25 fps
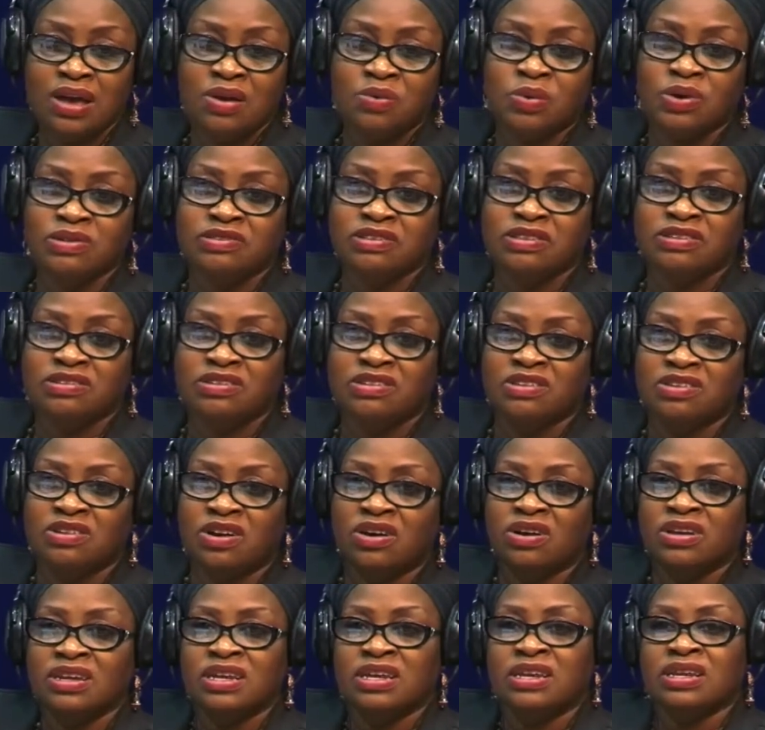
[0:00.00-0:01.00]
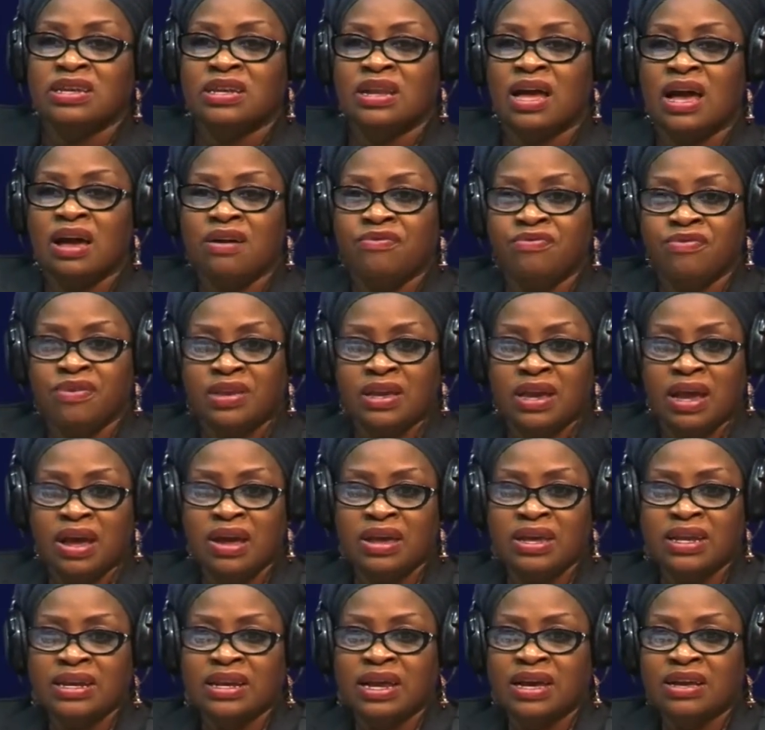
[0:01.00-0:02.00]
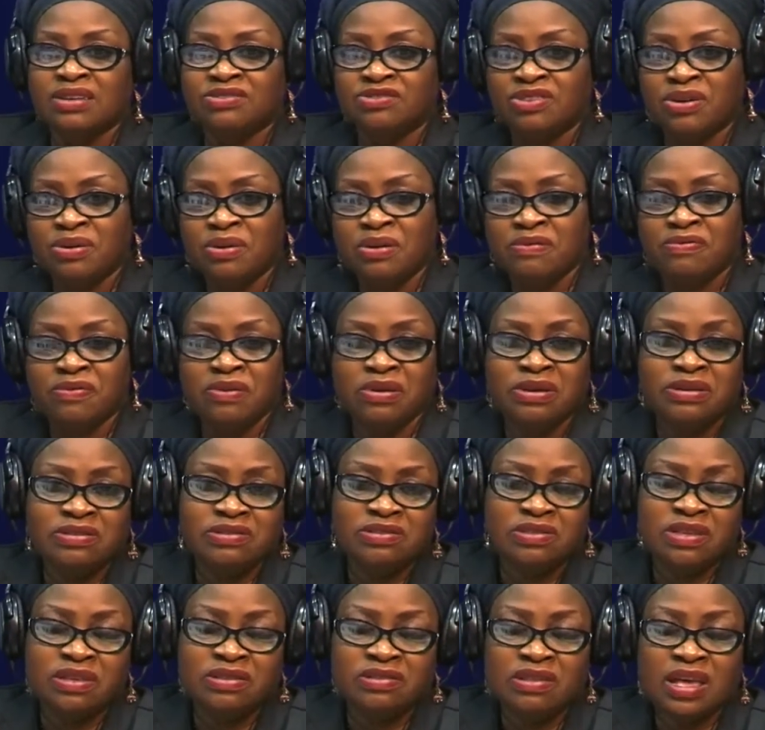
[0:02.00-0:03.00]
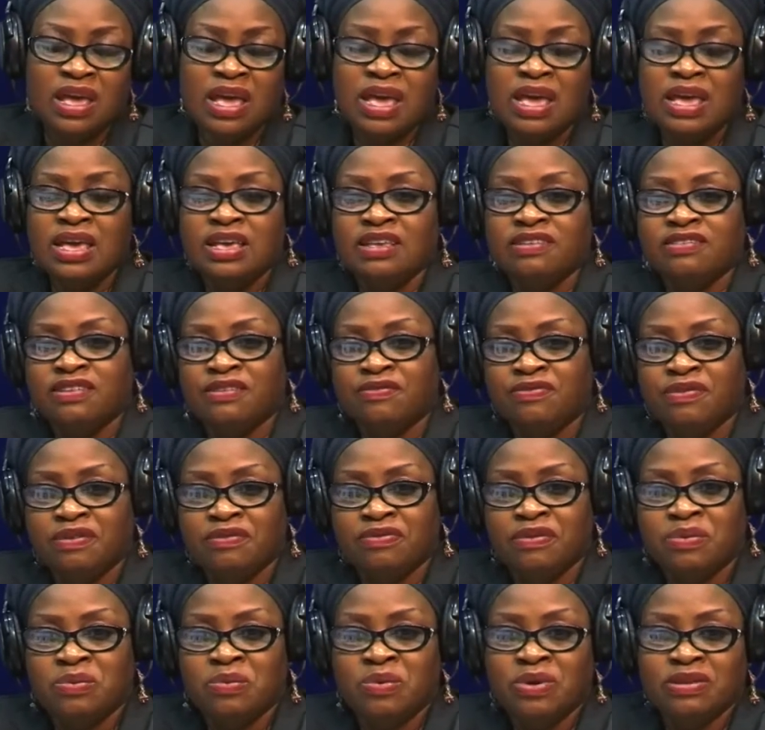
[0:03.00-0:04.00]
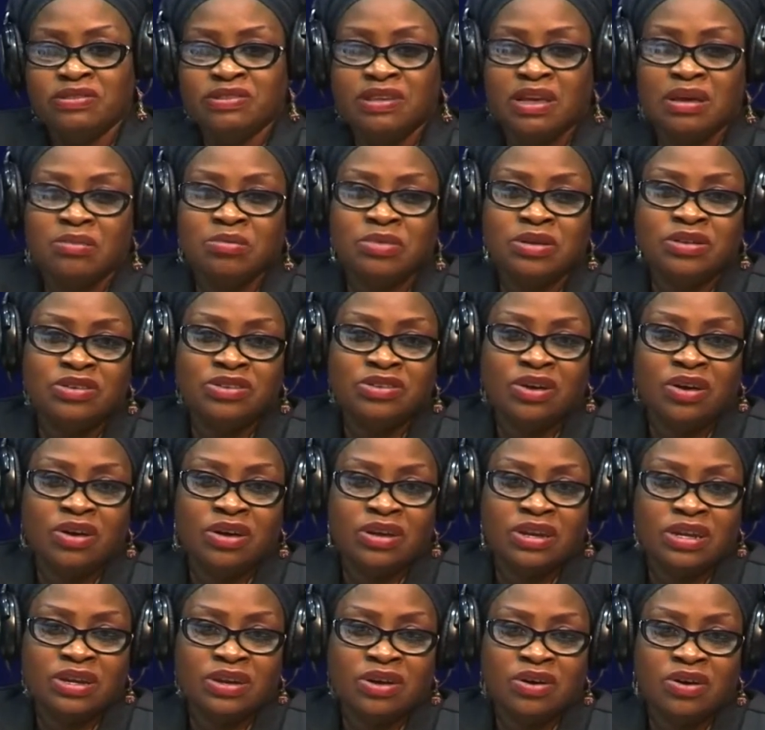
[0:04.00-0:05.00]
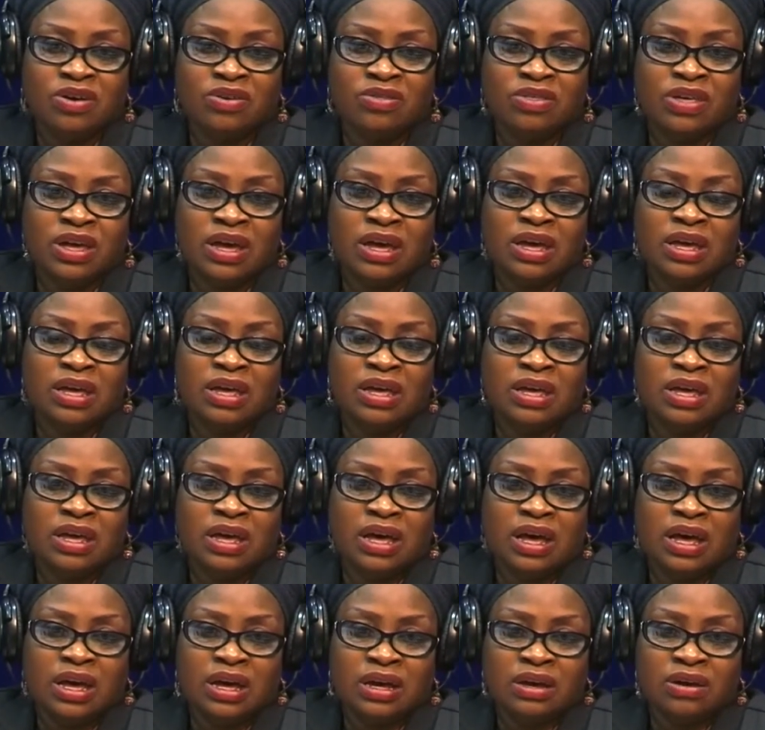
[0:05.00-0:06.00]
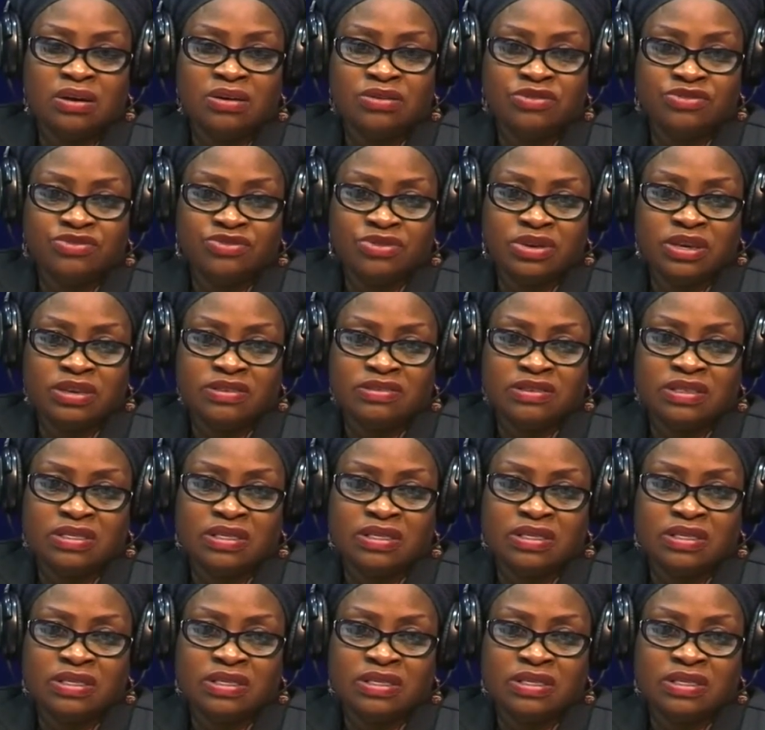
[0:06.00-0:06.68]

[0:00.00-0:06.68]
What is done in Africa, in Nigeria, for instance, is different from what can be done in other countries.